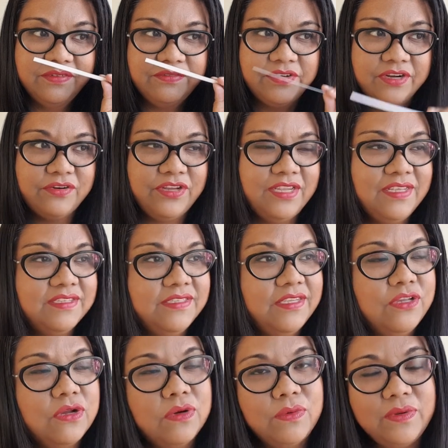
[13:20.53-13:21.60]
very
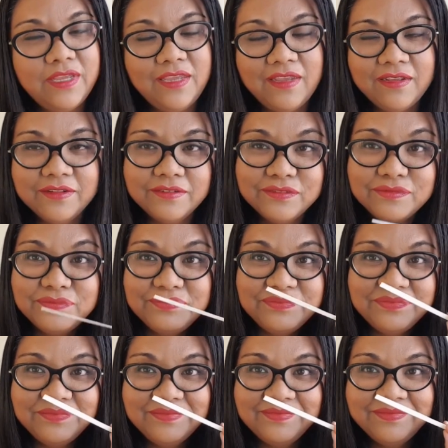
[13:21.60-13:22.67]
easygoing,
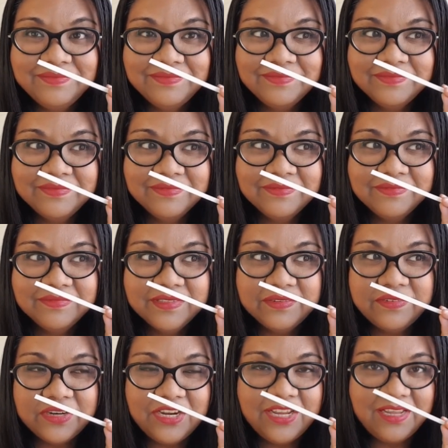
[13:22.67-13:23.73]

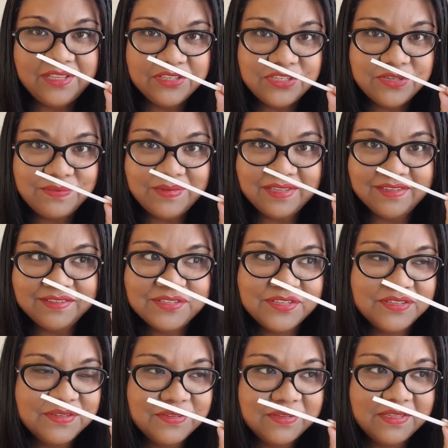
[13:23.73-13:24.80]
very
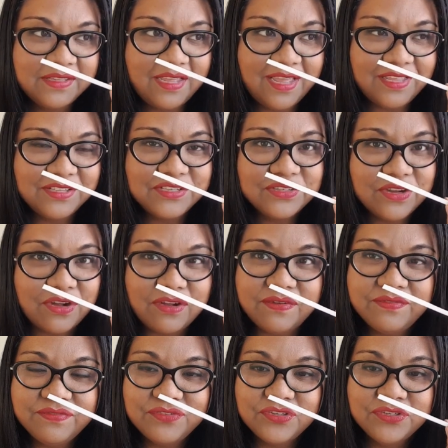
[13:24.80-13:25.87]
intimate and
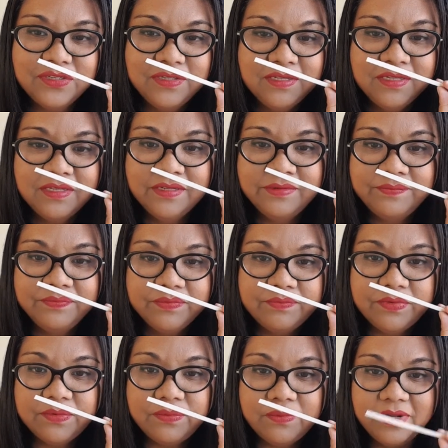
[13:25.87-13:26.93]
soft,
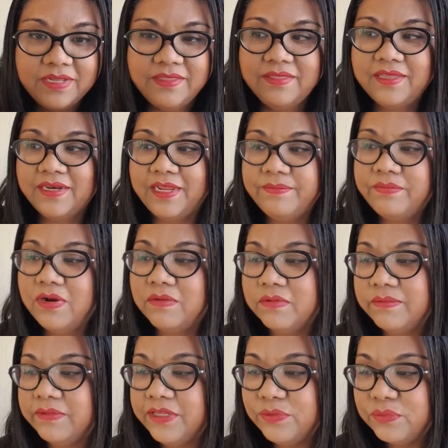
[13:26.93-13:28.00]
but one that I
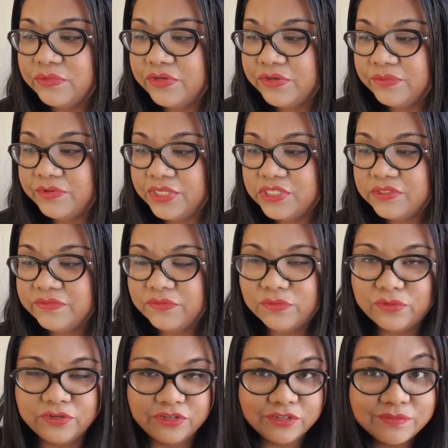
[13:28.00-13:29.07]
probably wouldn't reach
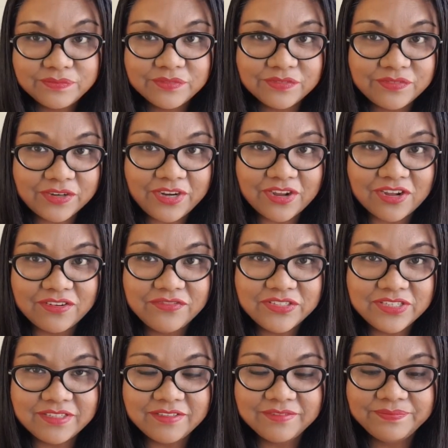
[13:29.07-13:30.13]
for very
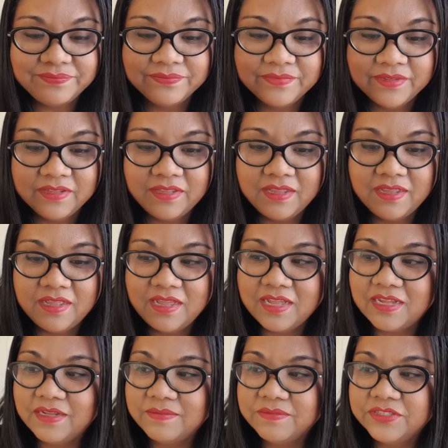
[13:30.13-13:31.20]
often.
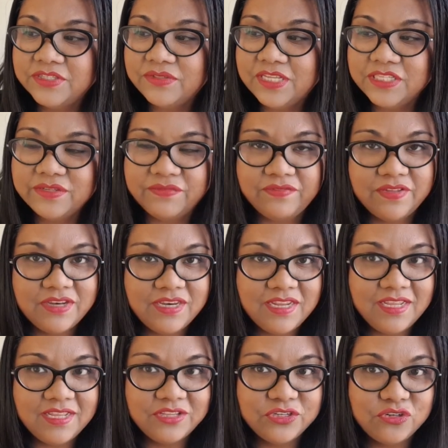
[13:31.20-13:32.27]
Um, so that's a
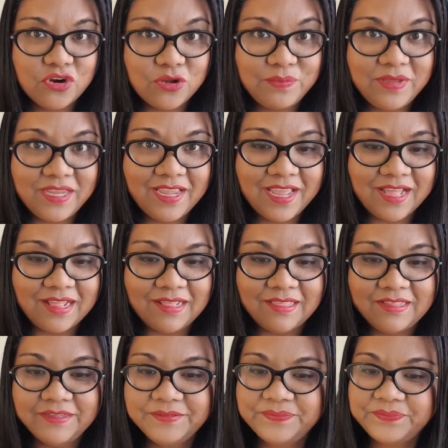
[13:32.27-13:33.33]
Vanille
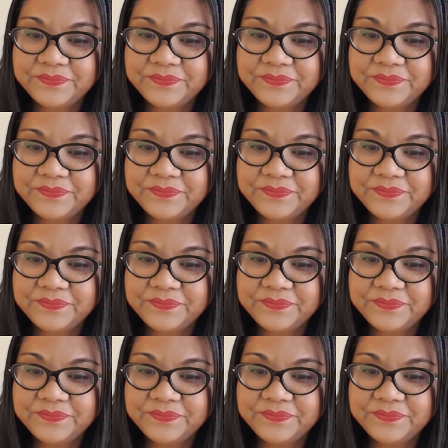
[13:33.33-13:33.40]
Tropicale